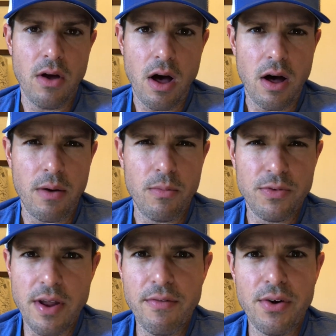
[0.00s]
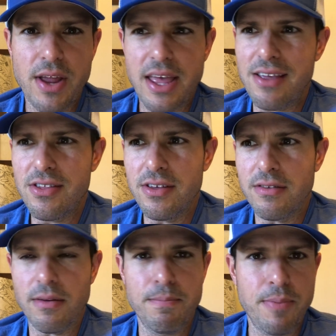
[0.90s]
was never an
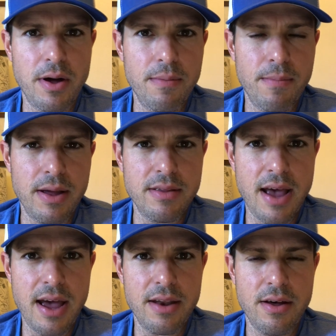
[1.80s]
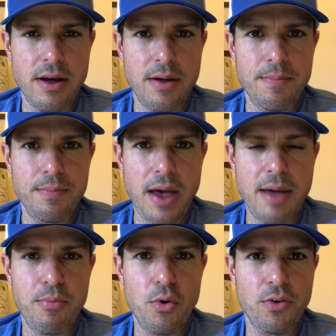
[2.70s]
agent, but my dad
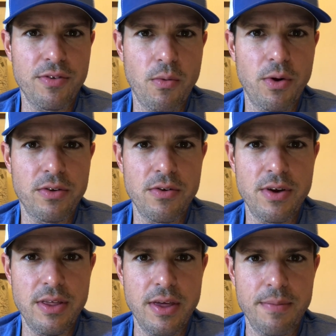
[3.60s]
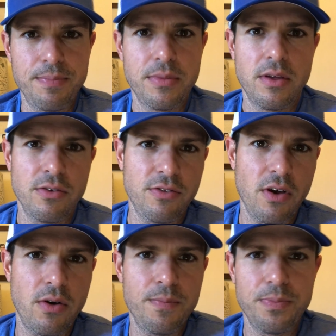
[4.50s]
had brokers that worked underneath him.
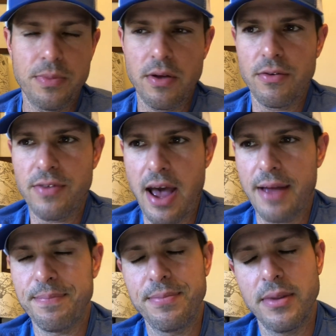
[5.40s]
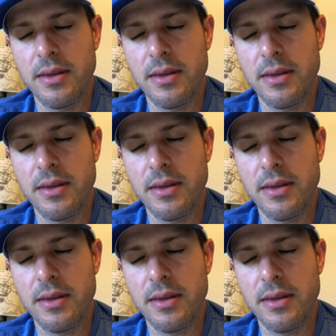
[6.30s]
So there's that.